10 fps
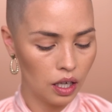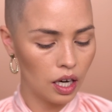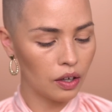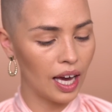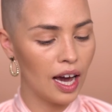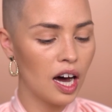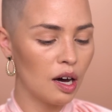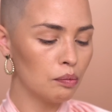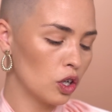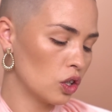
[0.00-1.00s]
Okay,
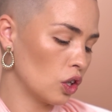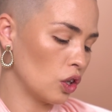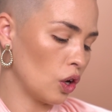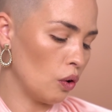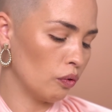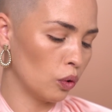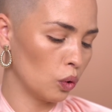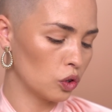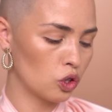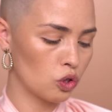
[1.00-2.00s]
I'm gonna go for
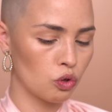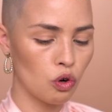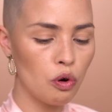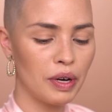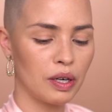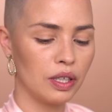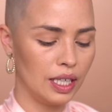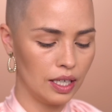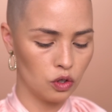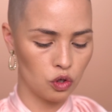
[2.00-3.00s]
Strawberry
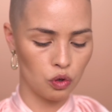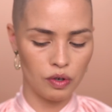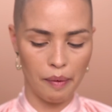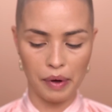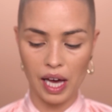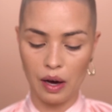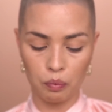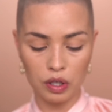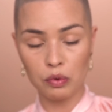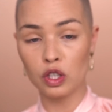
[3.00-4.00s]
Drip. And
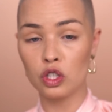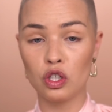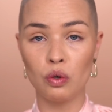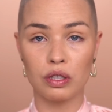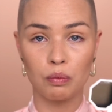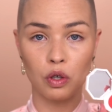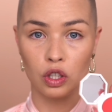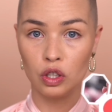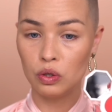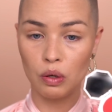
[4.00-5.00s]
what I'm gonna do is I'm gonna
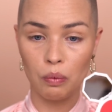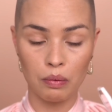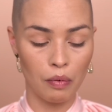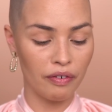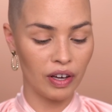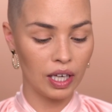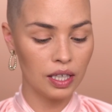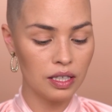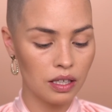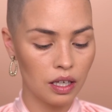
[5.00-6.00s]
use it with my
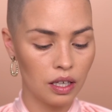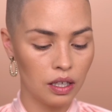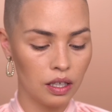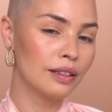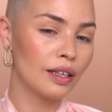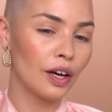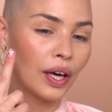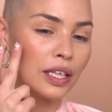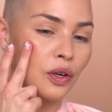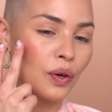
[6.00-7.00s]
fingers.
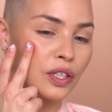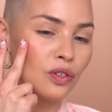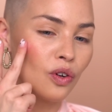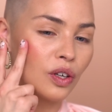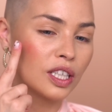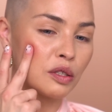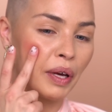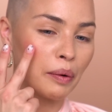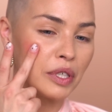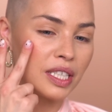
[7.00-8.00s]
Okay, so it's not as
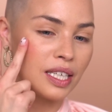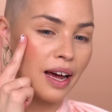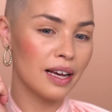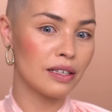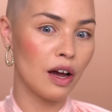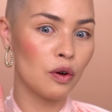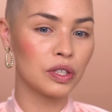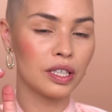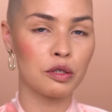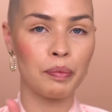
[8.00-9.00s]
pigmented as I
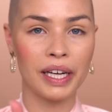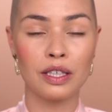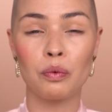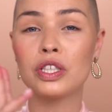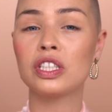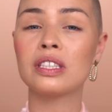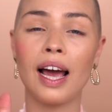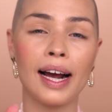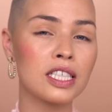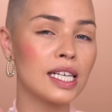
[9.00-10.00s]
was expecting, which is
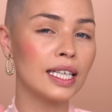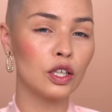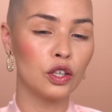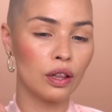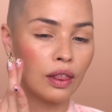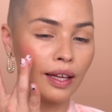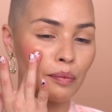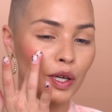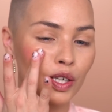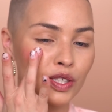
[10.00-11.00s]
actually a good thing
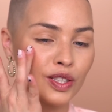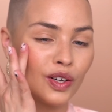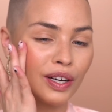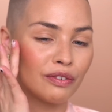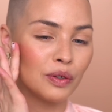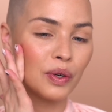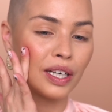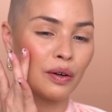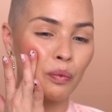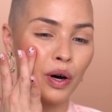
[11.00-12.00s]
because not everyone
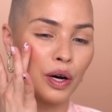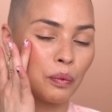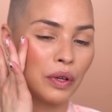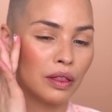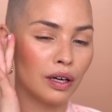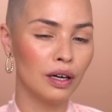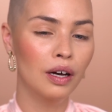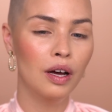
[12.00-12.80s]
can work with the